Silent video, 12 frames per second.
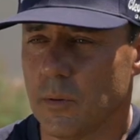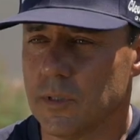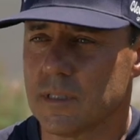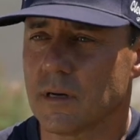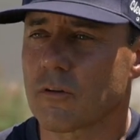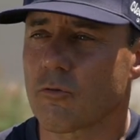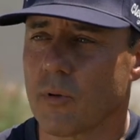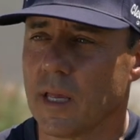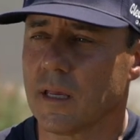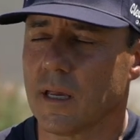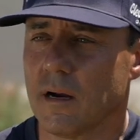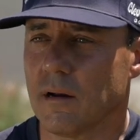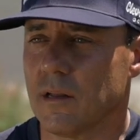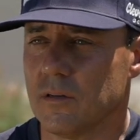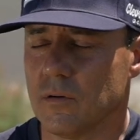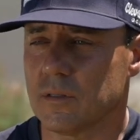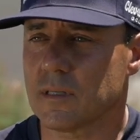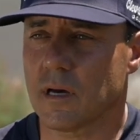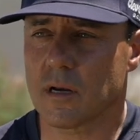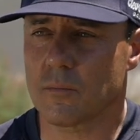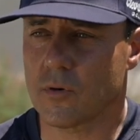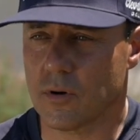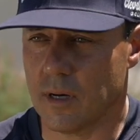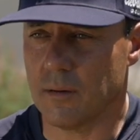we took great care to do a ton
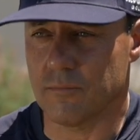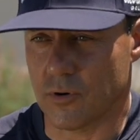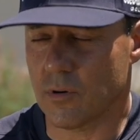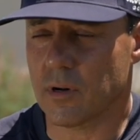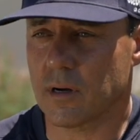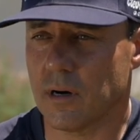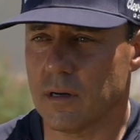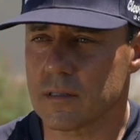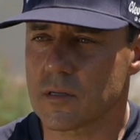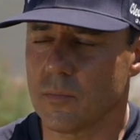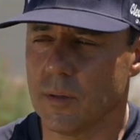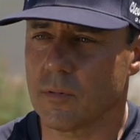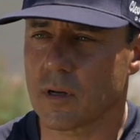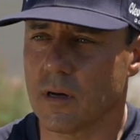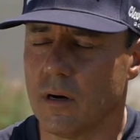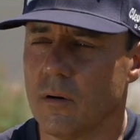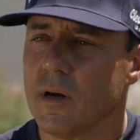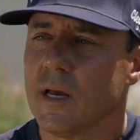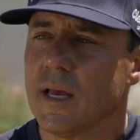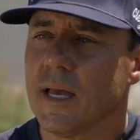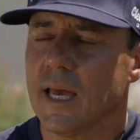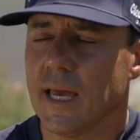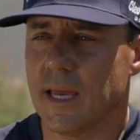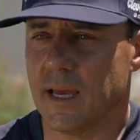of protocols so people can go,
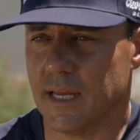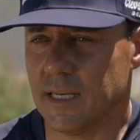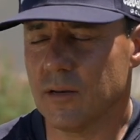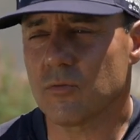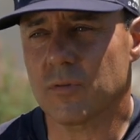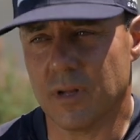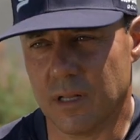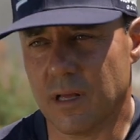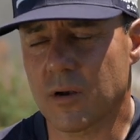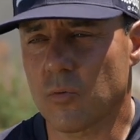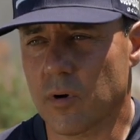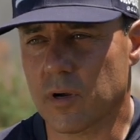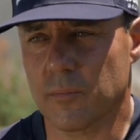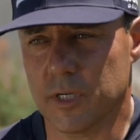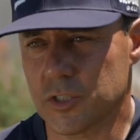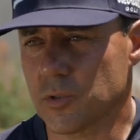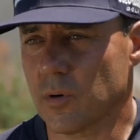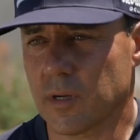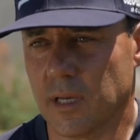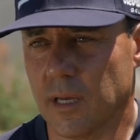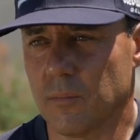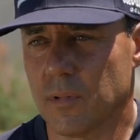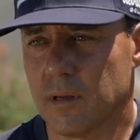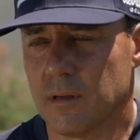hey, I need a lot of work in my short
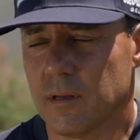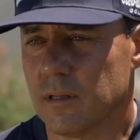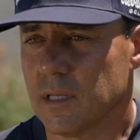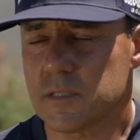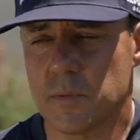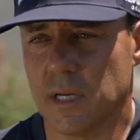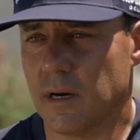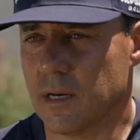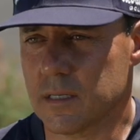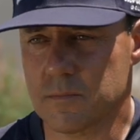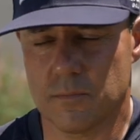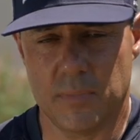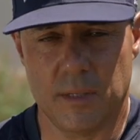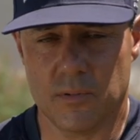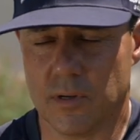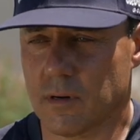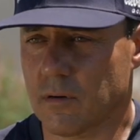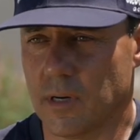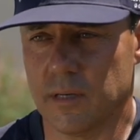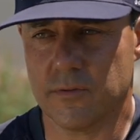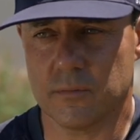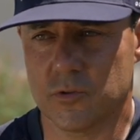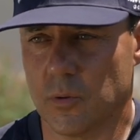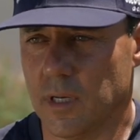game. Let's be honest, people aren't great
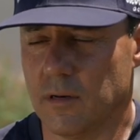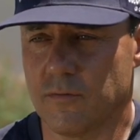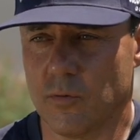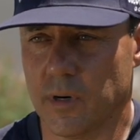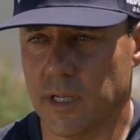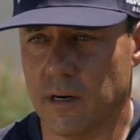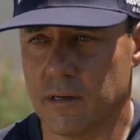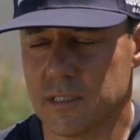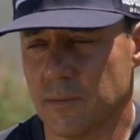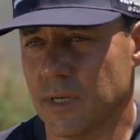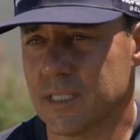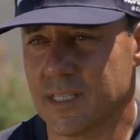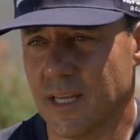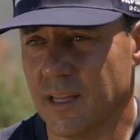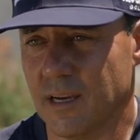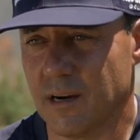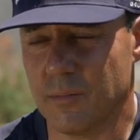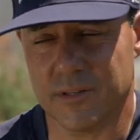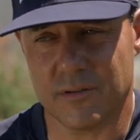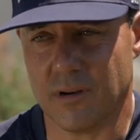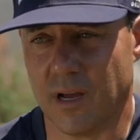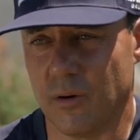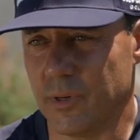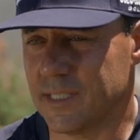from 20 to 40 yards. They might say they are, but they're
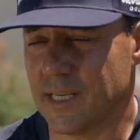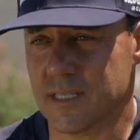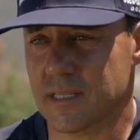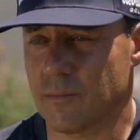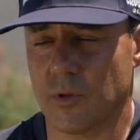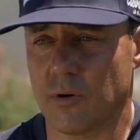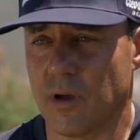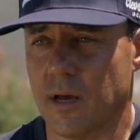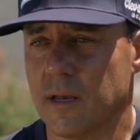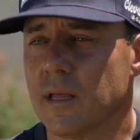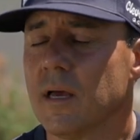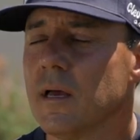not. We test them, they're not.